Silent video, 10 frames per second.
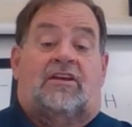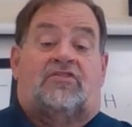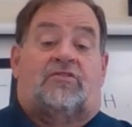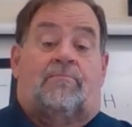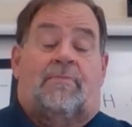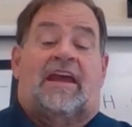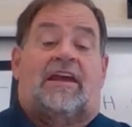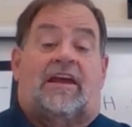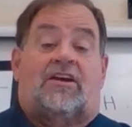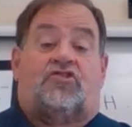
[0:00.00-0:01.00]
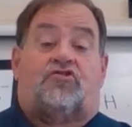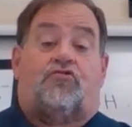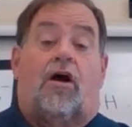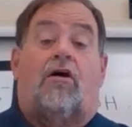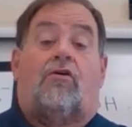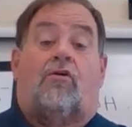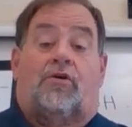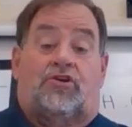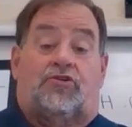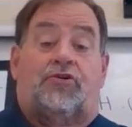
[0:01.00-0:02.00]
is making us draw
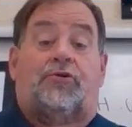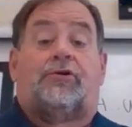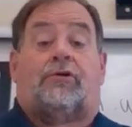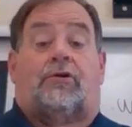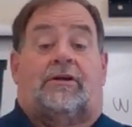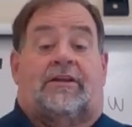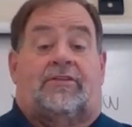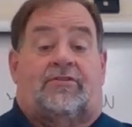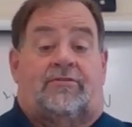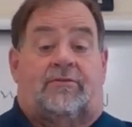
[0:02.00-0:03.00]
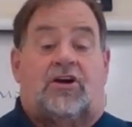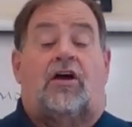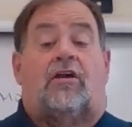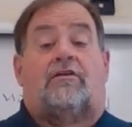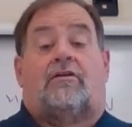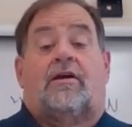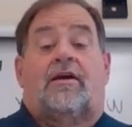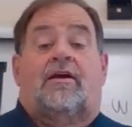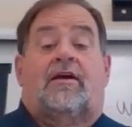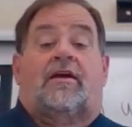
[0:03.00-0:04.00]
and doodle and color,
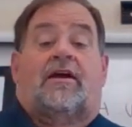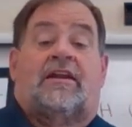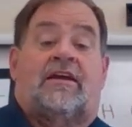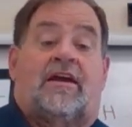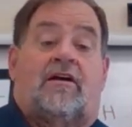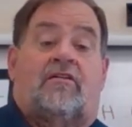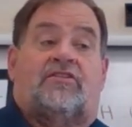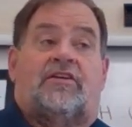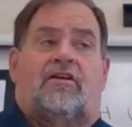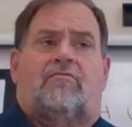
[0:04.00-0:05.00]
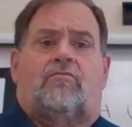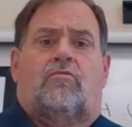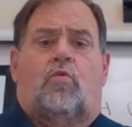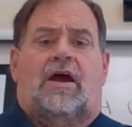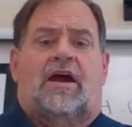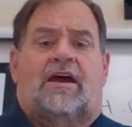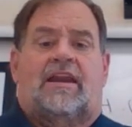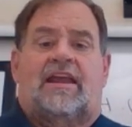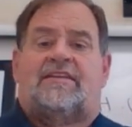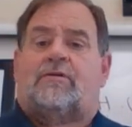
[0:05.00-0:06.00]
and they all say, why?
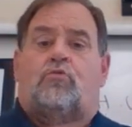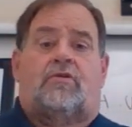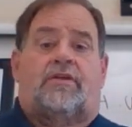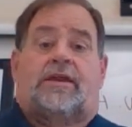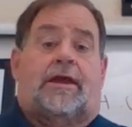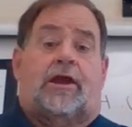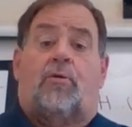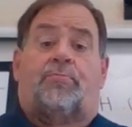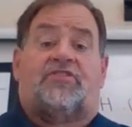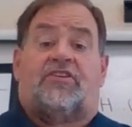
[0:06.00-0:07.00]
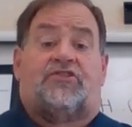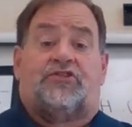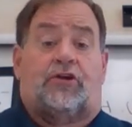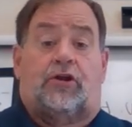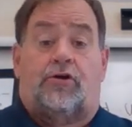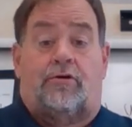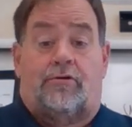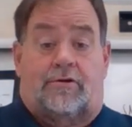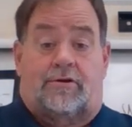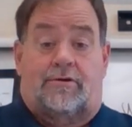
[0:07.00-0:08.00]
And he said, well, it helps us to
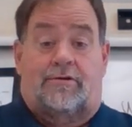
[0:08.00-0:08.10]
learn.